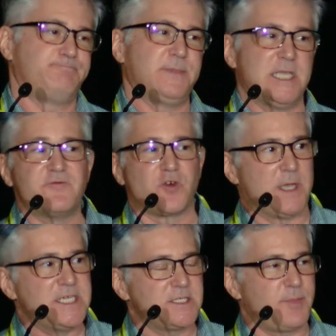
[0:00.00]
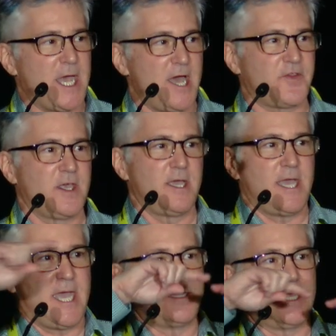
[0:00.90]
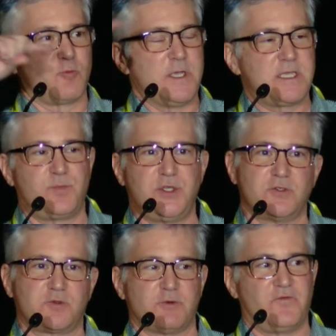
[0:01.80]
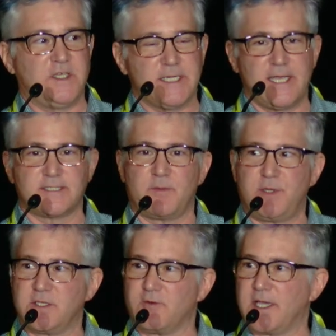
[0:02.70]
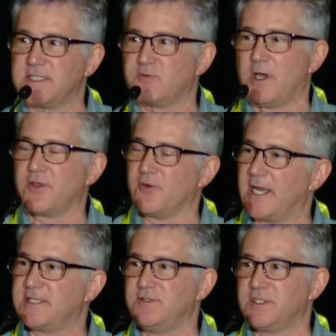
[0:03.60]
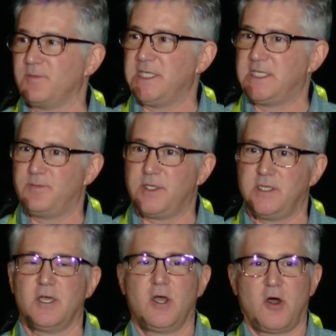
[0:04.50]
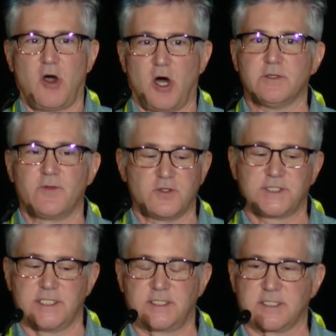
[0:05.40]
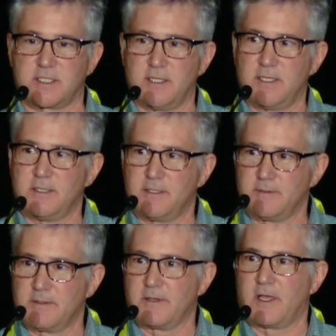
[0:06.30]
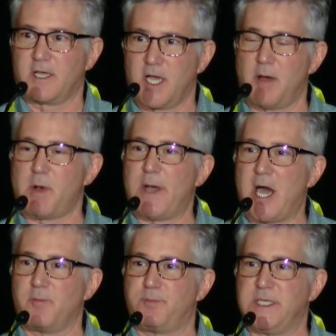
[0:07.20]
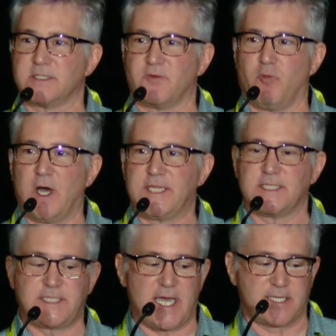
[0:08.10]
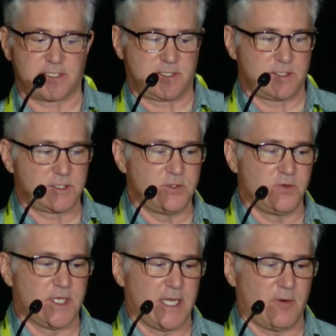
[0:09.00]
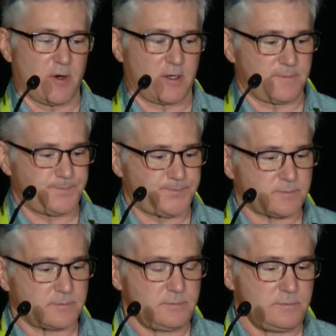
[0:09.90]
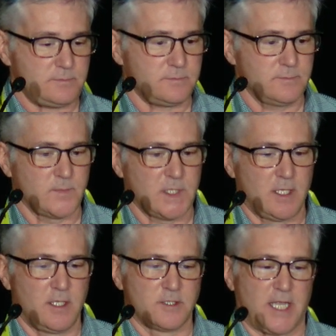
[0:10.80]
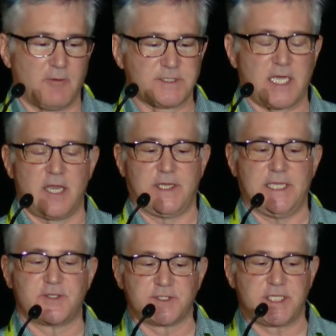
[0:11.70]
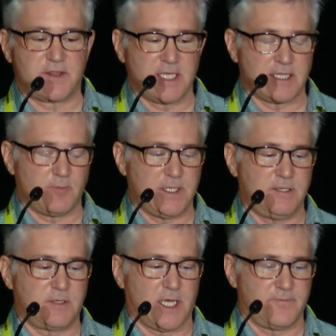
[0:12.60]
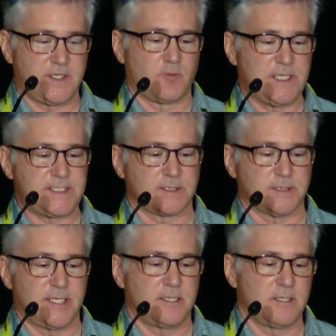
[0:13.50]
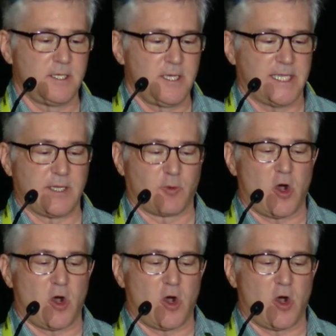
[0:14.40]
information path and then recomputes what VLANs, IP addresses, whether or not it's using PTP. All of those things just come about because of what is attached to the network. So that was kind of an interesting thing that we kind of did recently. And then we're